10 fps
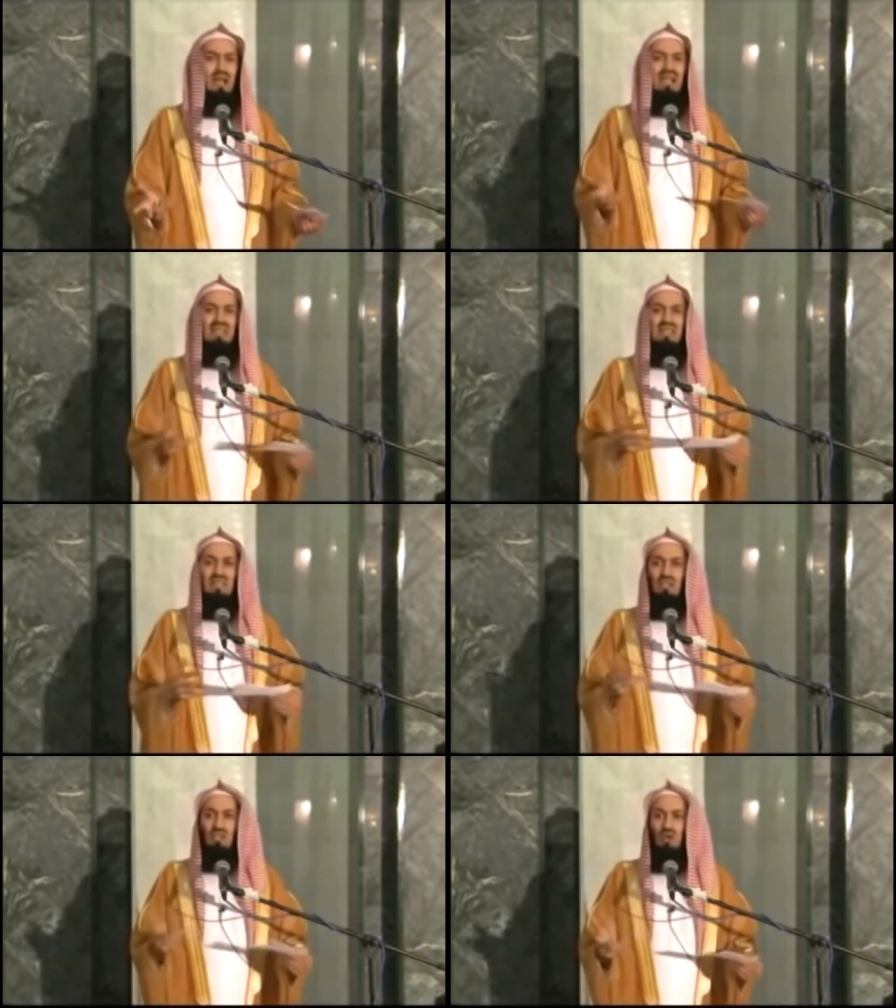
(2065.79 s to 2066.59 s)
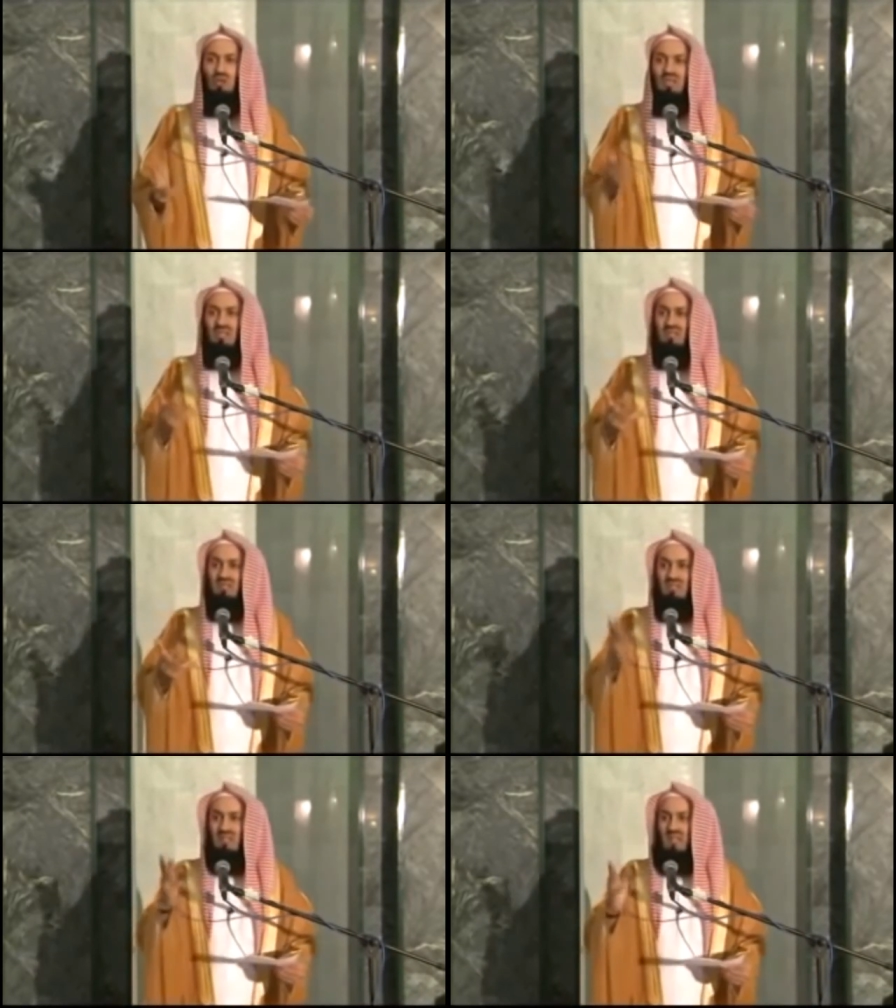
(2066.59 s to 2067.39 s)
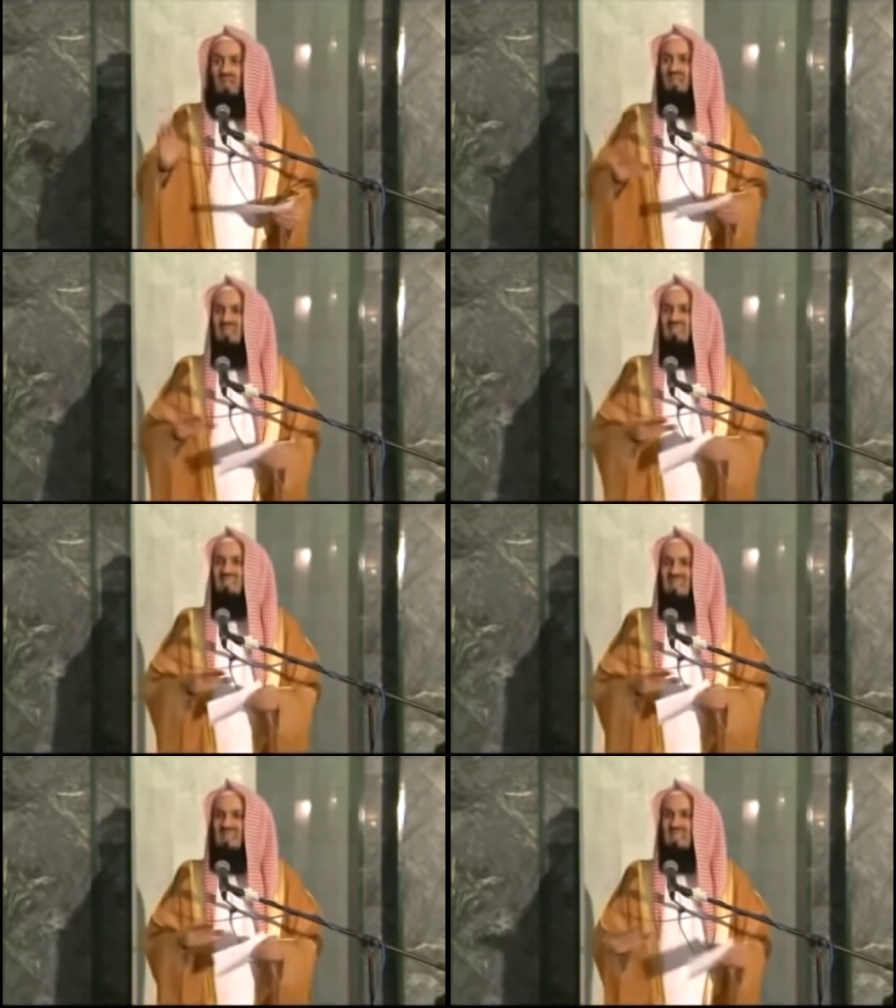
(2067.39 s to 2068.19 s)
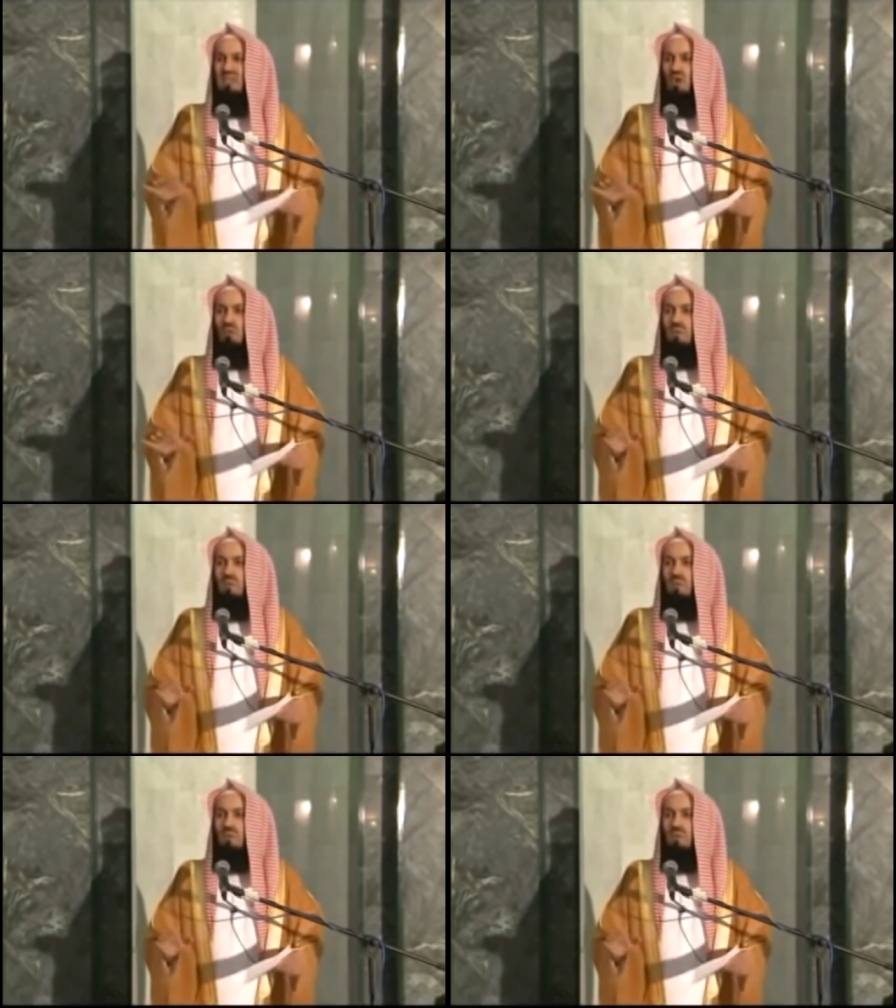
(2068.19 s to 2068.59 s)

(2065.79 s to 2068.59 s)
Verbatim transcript: Either can show the interest and there is nothing wrong.